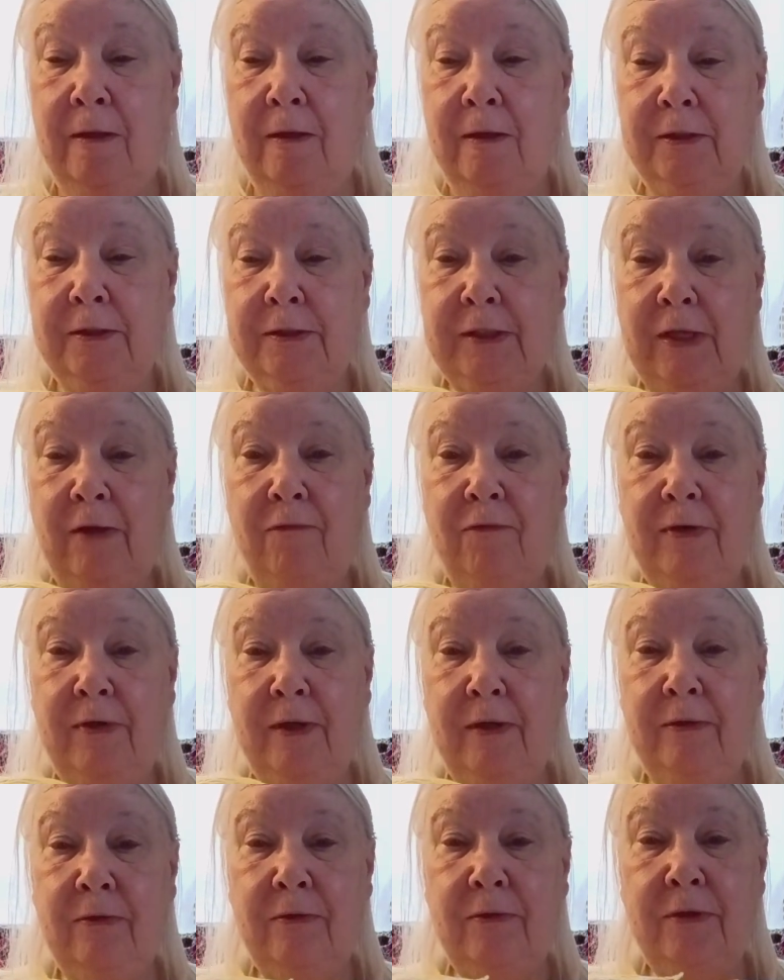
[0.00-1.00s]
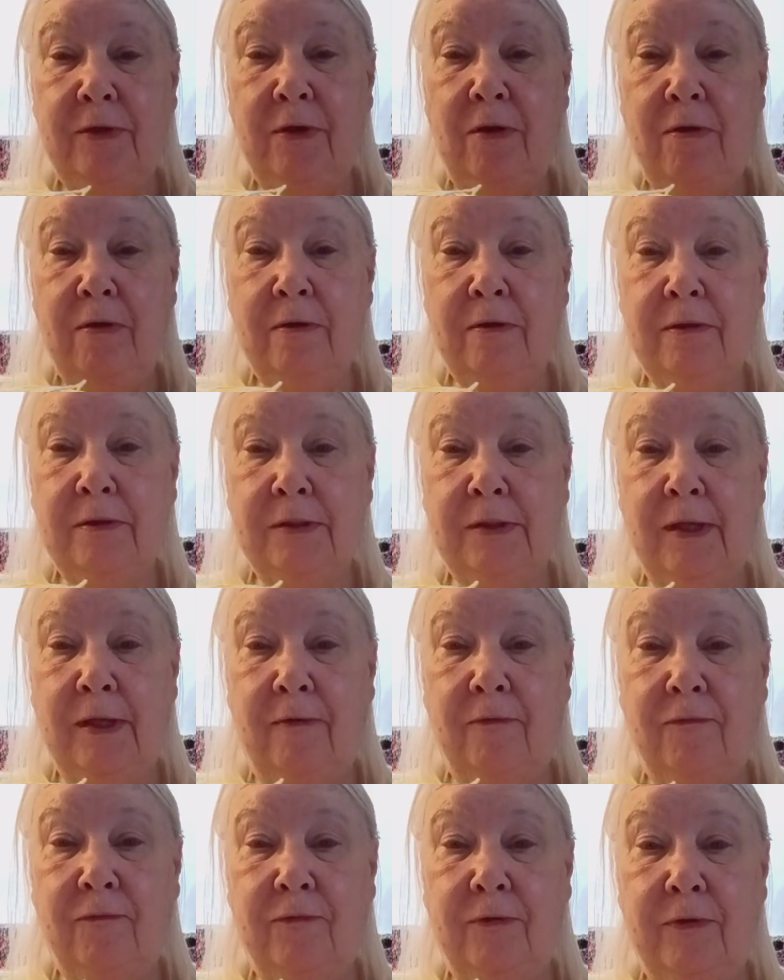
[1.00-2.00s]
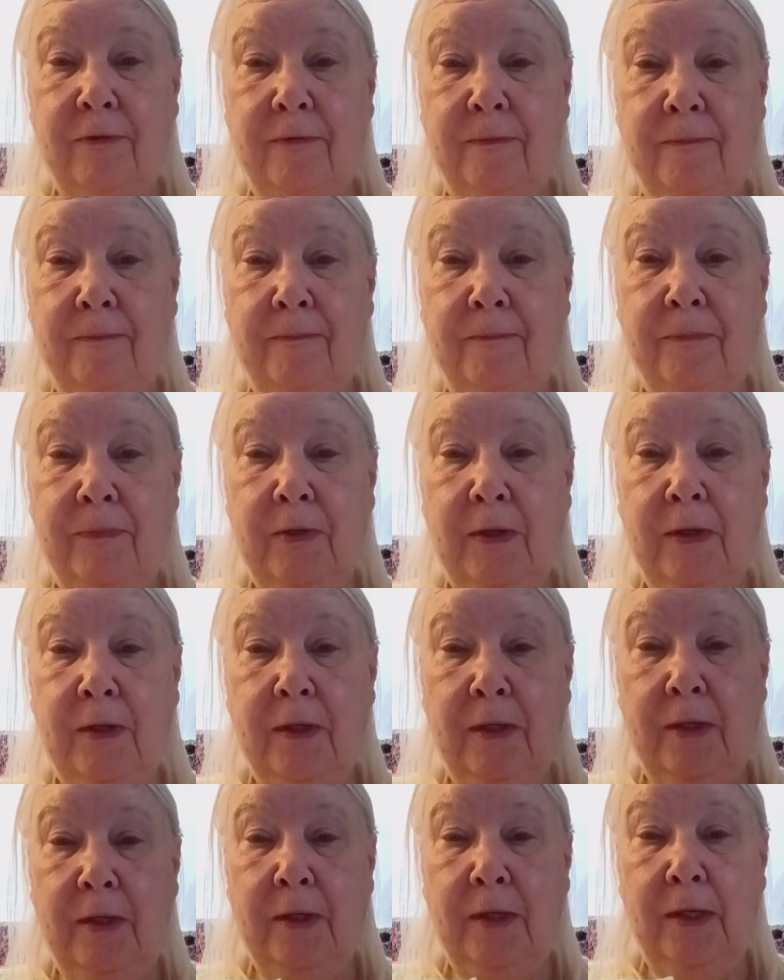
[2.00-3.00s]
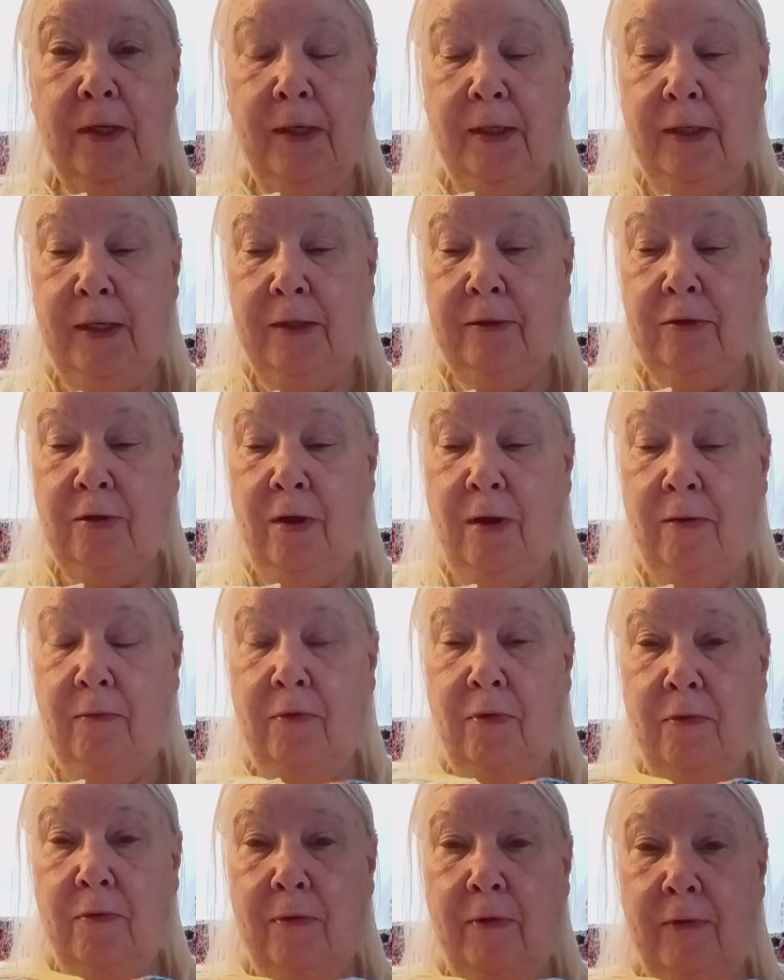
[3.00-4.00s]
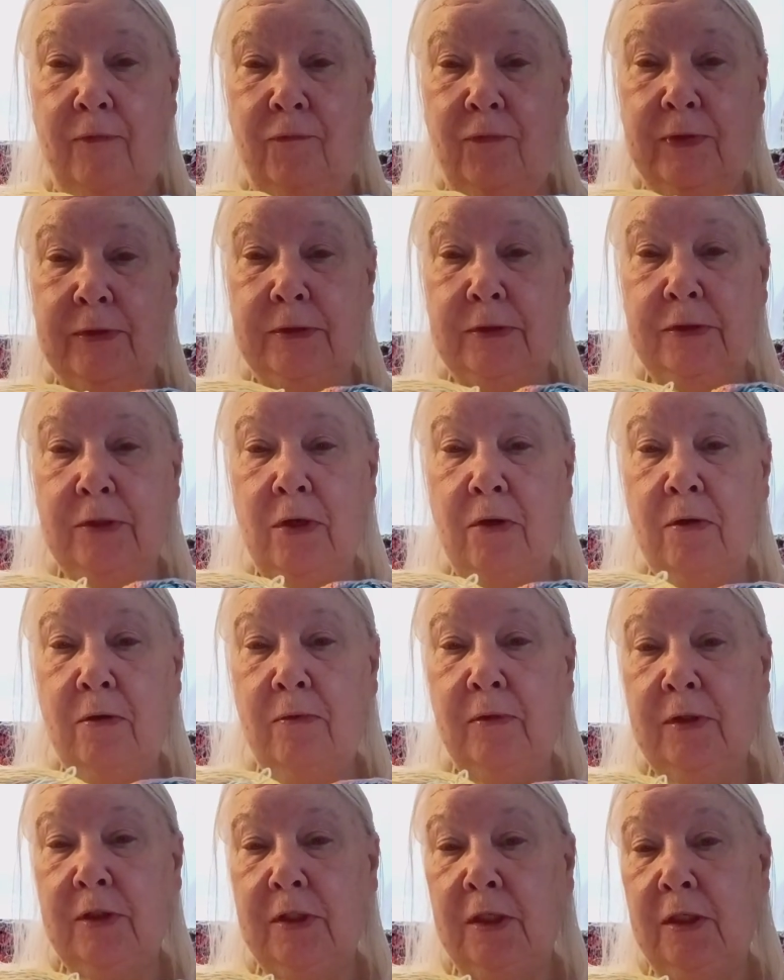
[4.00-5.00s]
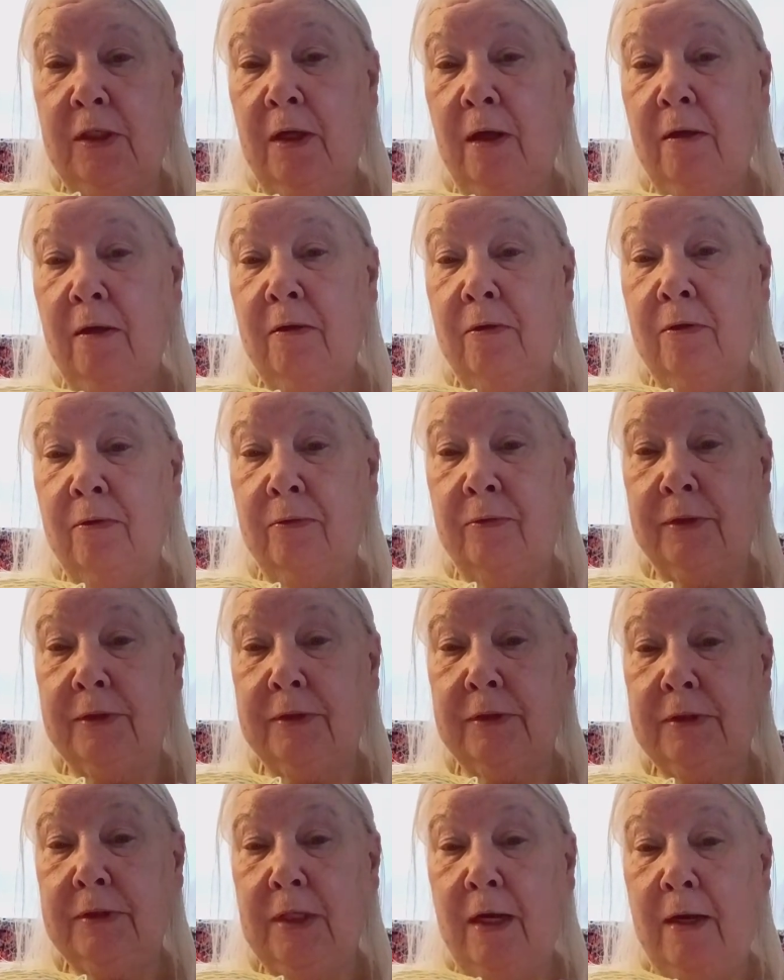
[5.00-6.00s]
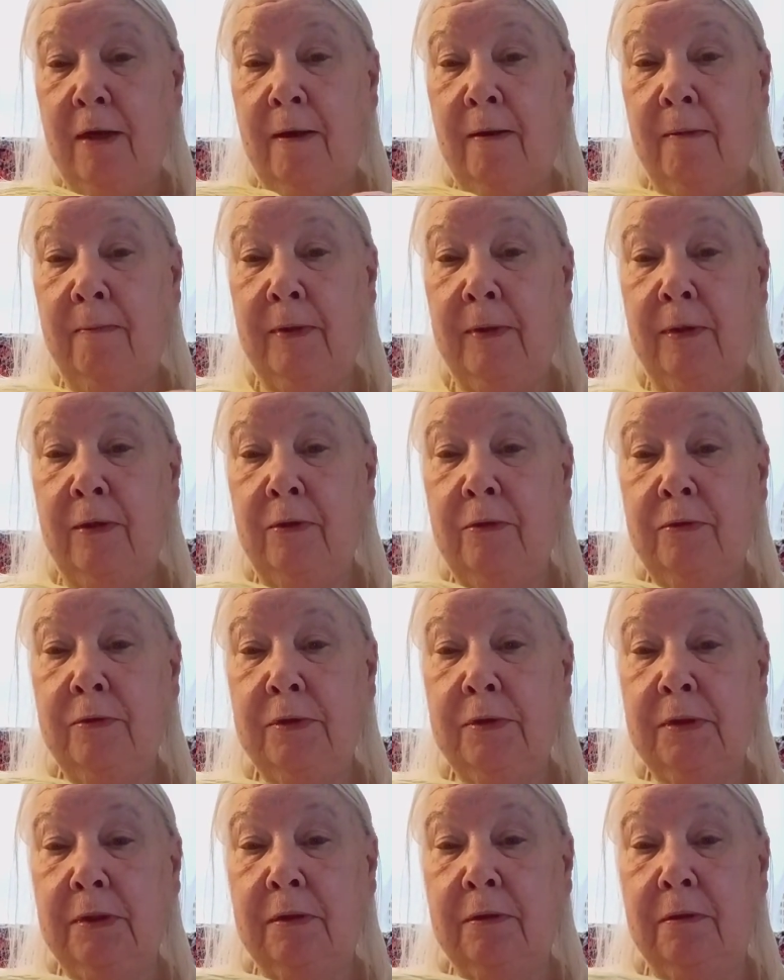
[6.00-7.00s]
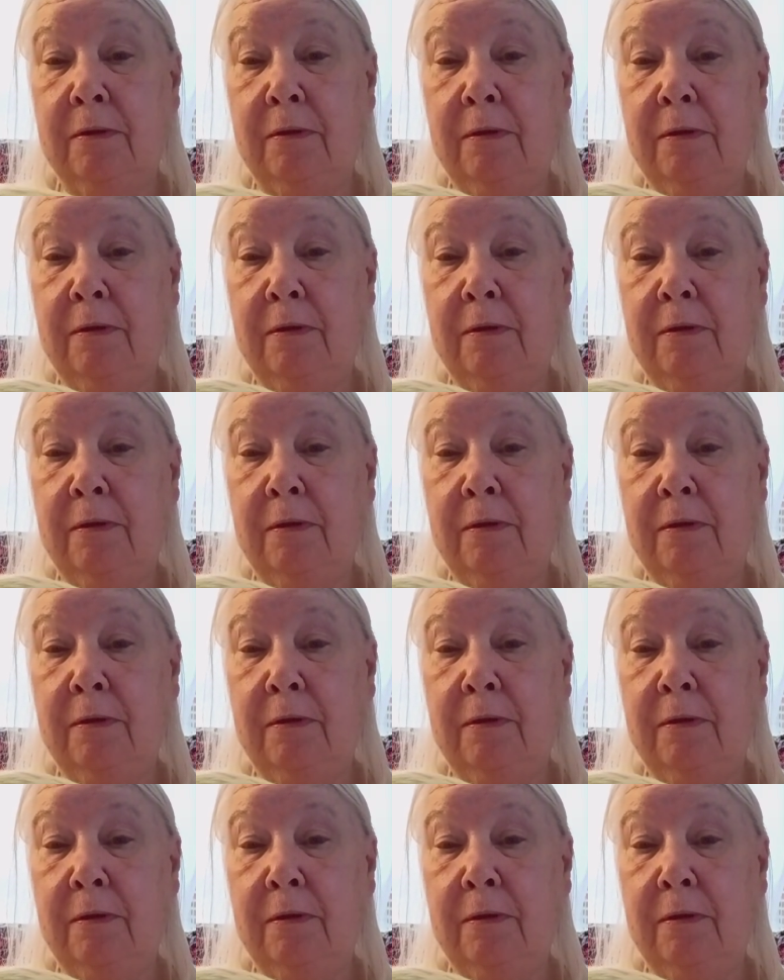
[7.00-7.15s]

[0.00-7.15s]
700 yards left. And I thought, well, if I start with the yellow this time and use the